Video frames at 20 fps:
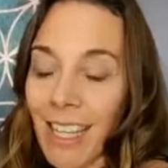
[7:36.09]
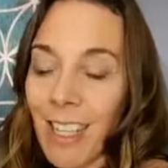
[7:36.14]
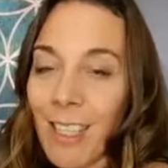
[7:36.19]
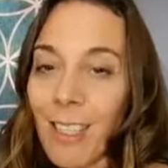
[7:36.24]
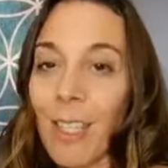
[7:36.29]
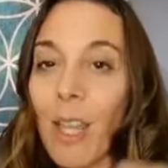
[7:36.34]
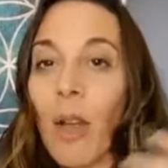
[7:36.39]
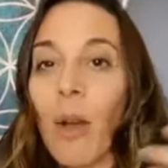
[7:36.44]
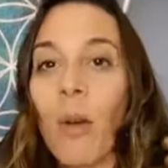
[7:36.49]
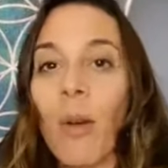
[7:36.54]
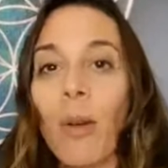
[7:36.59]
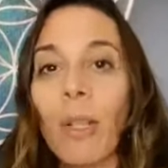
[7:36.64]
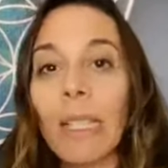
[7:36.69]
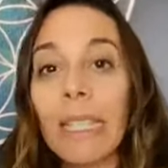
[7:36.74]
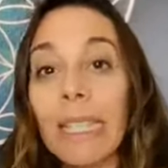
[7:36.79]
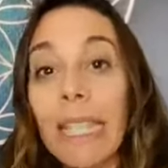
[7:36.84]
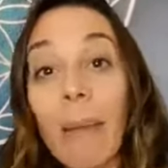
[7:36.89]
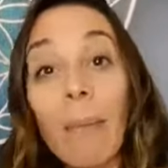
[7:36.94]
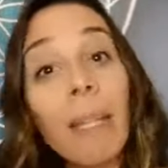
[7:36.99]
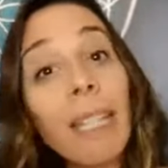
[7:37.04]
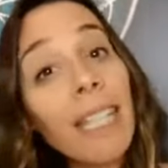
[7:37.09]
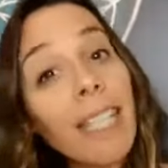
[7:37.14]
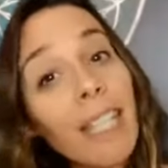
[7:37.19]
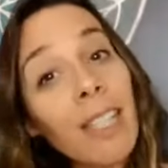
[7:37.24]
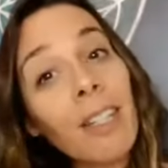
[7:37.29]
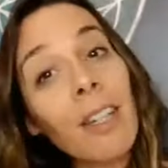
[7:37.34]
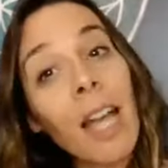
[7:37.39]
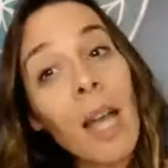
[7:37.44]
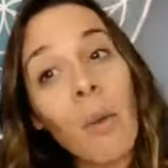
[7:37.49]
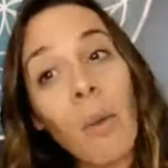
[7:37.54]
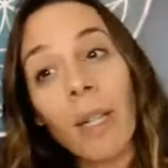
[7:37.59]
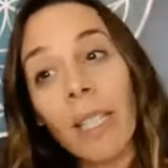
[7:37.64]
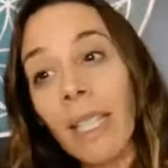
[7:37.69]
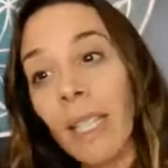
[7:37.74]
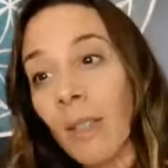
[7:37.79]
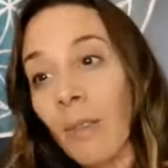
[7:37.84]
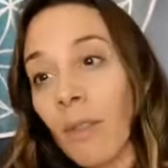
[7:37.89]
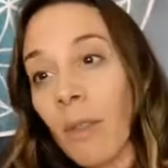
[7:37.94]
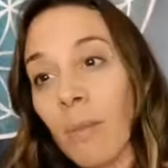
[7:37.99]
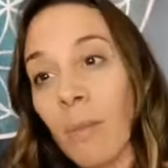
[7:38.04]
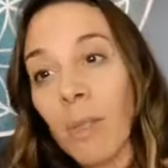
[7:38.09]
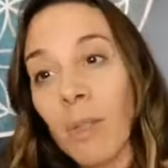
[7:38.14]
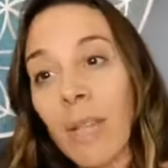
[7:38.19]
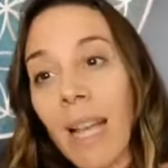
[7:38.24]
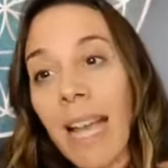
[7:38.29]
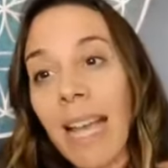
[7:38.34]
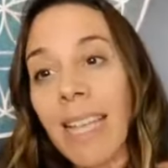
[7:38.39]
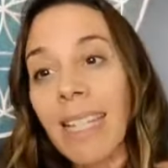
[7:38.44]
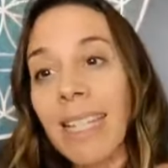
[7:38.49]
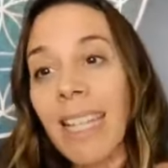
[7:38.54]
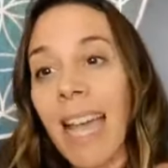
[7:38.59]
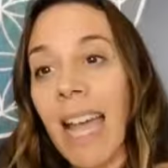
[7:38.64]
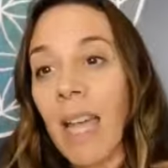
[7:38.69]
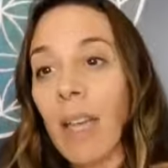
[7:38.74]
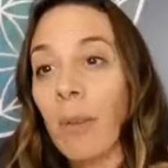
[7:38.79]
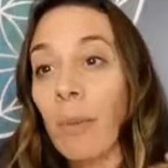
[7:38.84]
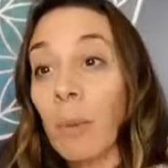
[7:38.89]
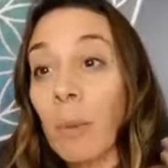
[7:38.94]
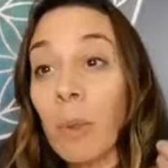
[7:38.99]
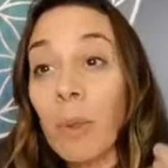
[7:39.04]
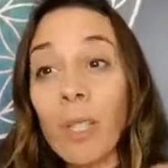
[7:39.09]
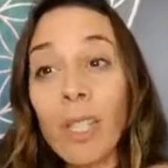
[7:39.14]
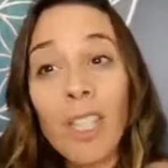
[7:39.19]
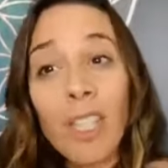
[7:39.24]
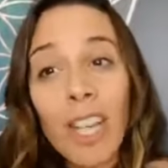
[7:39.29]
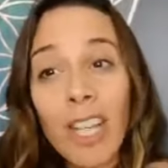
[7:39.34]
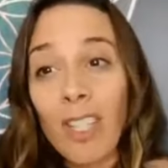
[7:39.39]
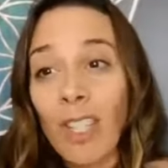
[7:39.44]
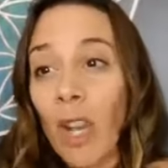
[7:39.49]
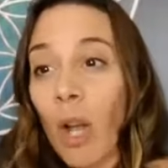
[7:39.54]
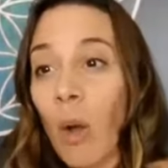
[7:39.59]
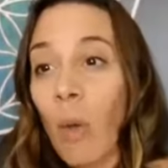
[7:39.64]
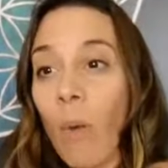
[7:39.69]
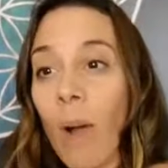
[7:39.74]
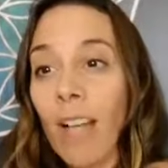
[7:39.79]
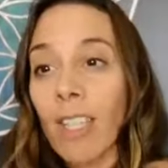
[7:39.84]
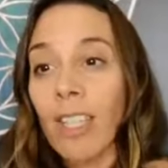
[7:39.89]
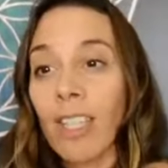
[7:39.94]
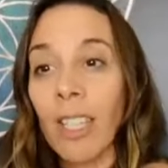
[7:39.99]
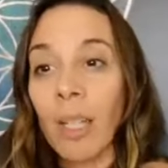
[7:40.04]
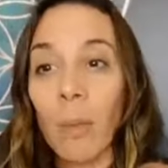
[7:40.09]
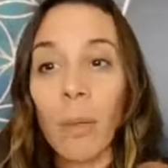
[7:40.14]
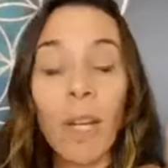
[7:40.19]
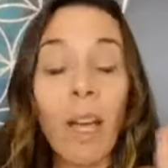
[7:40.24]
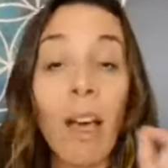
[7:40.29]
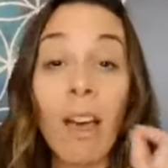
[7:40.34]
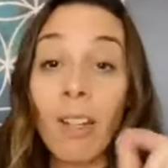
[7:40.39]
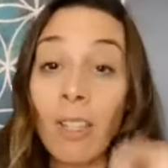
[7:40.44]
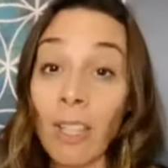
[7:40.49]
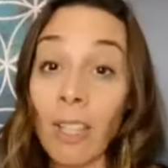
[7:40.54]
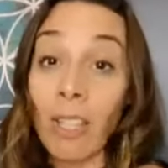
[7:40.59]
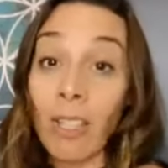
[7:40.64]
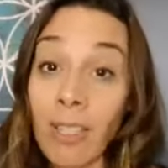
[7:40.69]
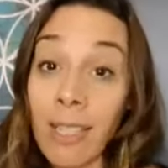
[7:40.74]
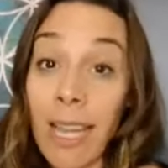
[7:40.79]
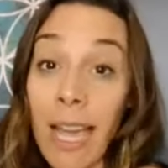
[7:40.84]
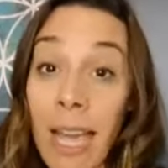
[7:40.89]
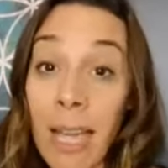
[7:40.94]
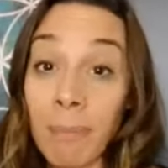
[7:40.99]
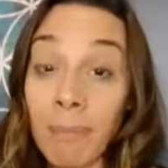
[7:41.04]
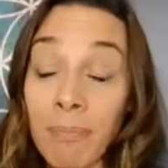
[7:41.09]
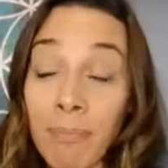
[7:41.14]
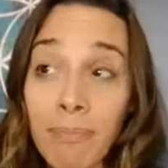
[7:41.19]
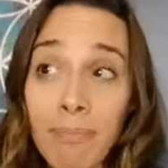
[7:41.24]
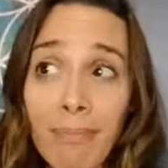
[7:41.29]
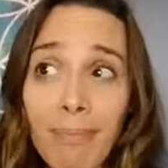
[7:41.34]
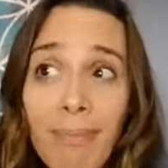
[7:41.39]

So let me hear. I want to hear from you guys. I appreciate y'all watching. I want to honor your time.